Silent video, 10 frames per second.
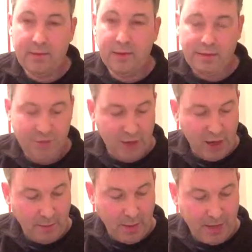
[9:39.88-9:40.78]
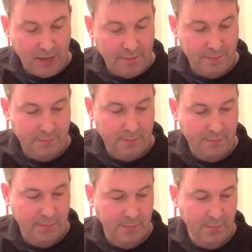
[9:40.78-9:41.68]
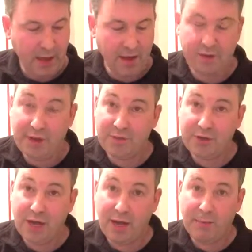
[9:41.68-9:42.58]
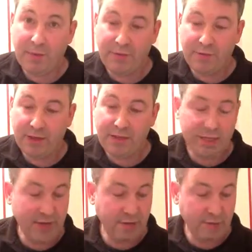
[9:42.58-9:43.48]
F sharp minor, the F sharp fret, second